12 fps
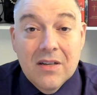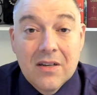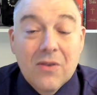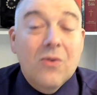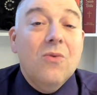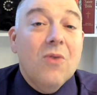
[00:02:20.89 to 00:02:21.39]

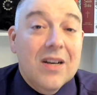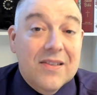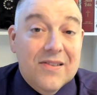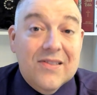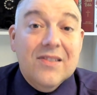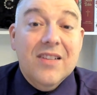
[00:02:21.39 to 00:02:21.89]
who
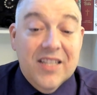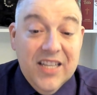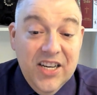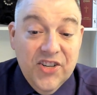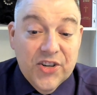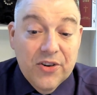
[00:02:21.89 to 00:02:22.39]
was the
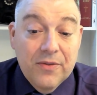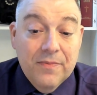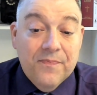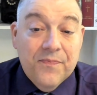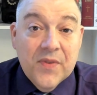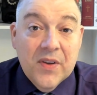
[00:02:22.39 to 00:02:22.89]
teacher,
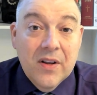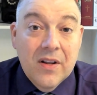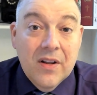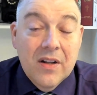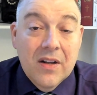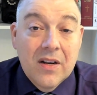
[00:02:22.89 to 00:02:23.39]

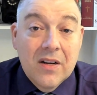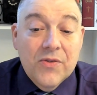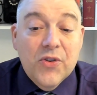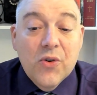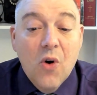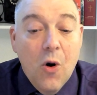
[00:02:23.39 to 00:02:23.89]

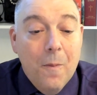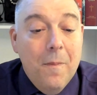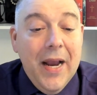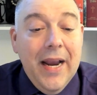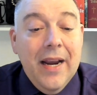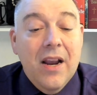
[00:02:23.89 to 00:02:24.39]
to
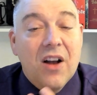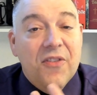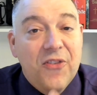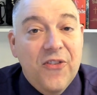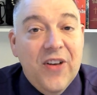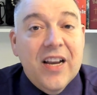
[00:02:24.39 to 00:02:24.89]
obey a
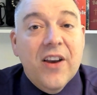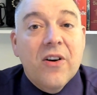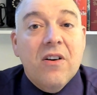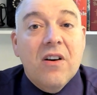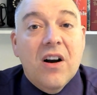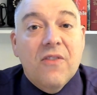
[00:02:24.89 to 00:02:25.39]

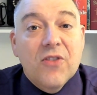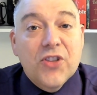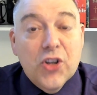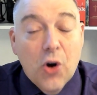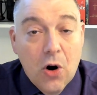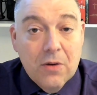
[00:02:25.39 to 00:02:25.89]
figure of
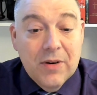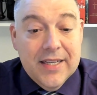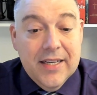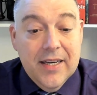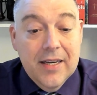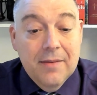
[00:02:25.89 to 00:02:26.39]

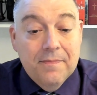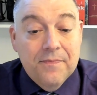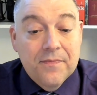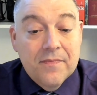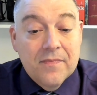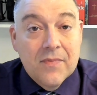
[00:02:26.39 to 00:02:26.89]
authority
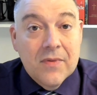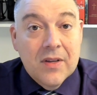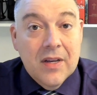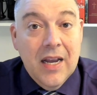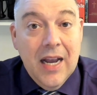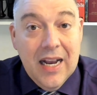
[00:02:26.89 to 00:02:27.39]

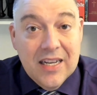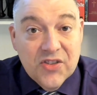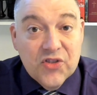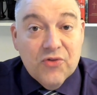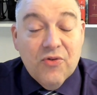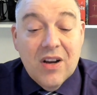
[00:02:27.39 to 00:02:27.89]

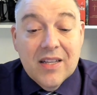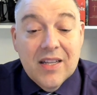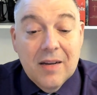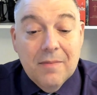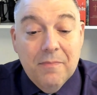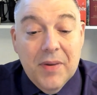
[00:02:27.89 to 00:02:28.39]

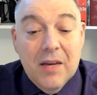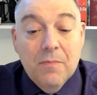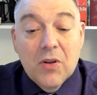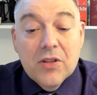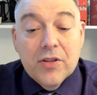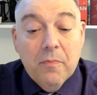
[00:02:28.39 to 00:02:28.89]
instructing
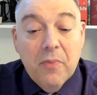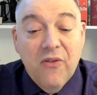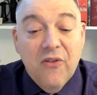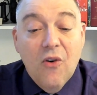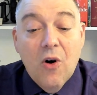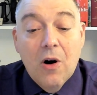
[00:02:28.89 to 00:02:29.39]
people to
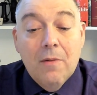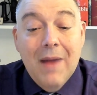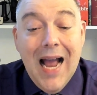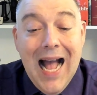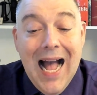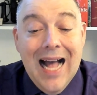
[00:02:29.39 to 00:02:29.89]

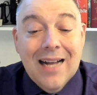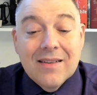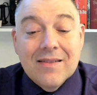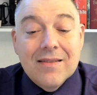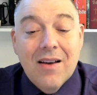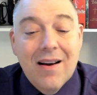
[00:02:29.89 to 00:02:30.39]
perform
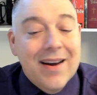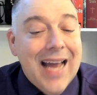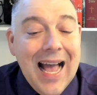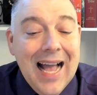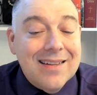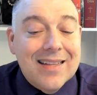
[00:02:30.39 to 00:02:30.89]
acts, an
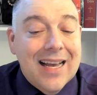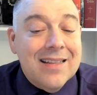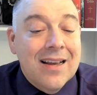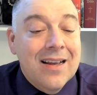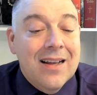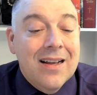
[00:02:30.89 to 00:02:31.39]
act
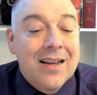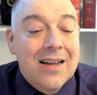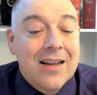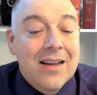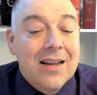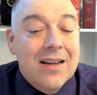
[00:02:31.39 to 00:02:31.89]
that
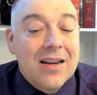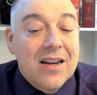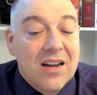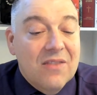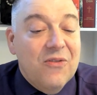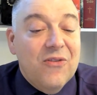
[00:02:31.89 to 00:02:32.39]

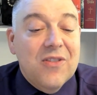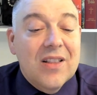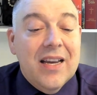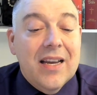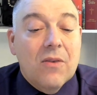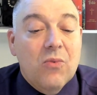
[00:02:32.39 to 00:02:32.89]

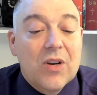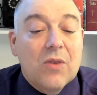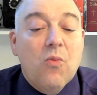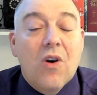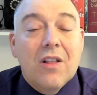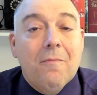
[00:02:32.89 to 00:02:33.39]
conflict
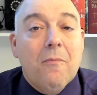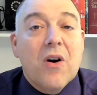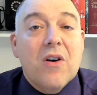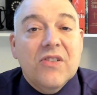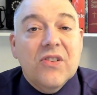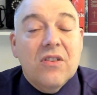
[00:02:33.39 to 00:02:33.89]
with one's
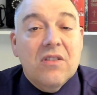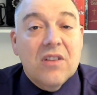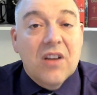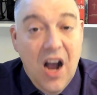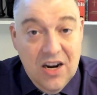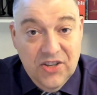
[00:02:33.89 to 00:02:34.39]
personal
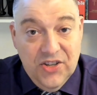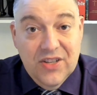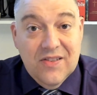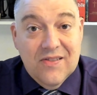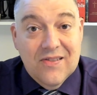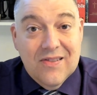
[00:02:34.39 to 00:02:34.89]

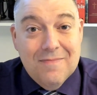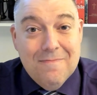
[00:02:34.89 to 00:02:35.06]
conscience.